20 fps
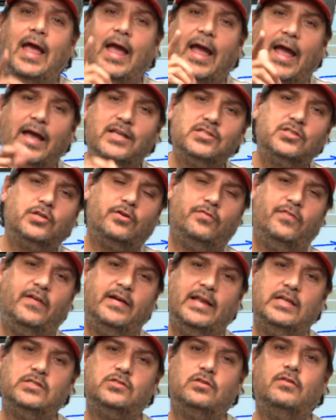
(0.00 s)
Ask your
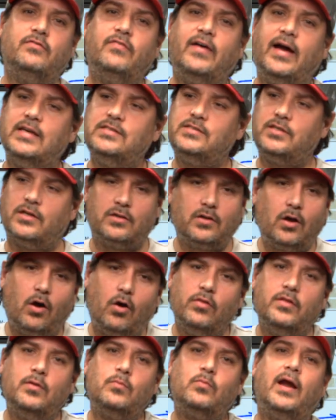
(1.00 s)
financial advisor,
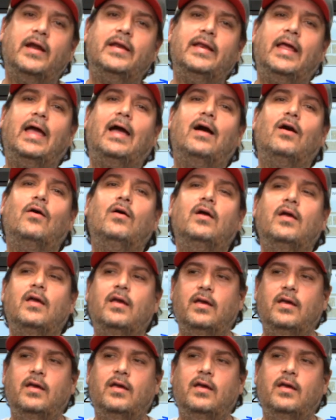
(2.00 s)
call them right now.